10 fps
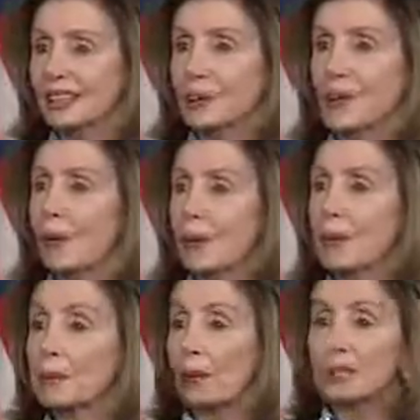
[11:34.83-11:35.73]
We are at
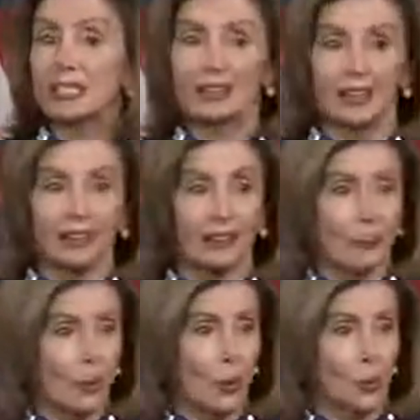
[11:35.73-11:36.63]
the mercy of
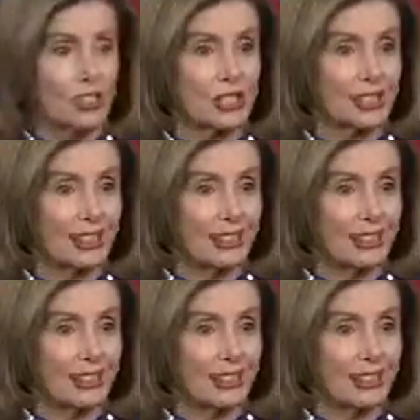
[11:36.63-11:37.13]
the courts,